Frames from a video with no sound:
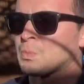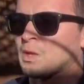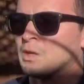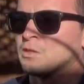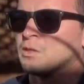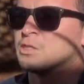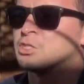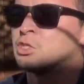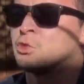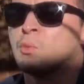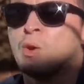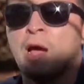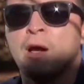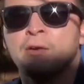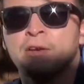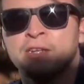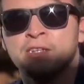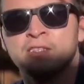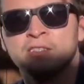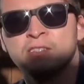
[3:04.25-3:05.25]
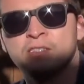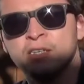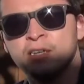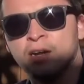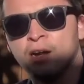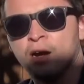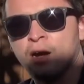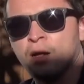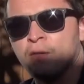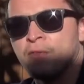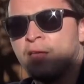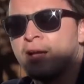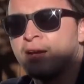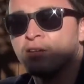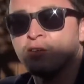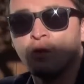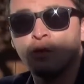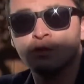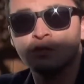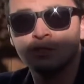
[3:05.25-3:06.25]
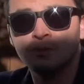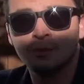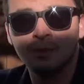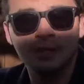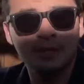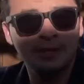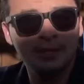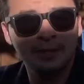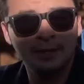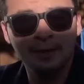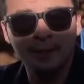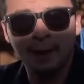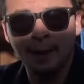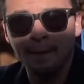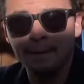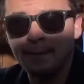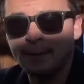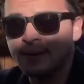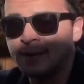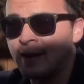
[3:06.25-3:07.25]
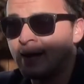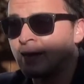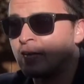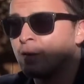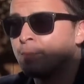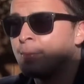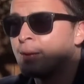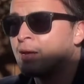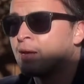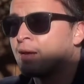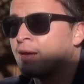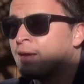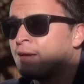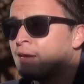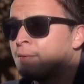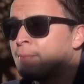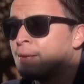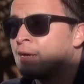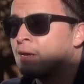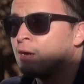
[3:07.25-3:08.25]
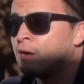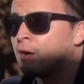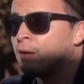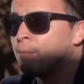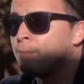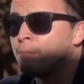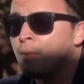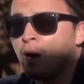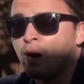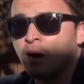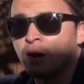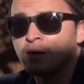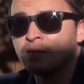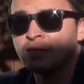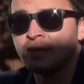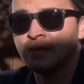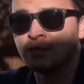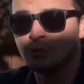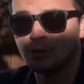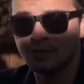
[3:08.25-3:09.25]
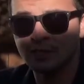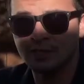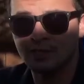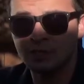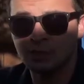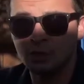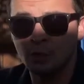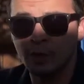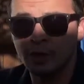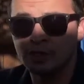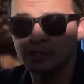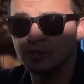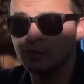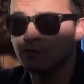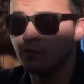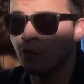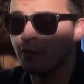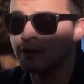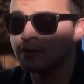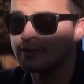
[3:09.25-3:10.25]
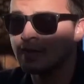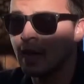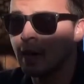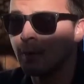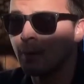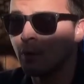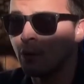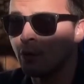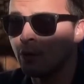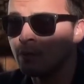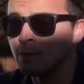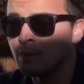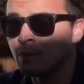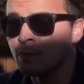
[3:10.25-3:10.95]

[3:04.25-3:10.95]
the surroundings, that could also be, I mean, it could become a dangerous situation. For example,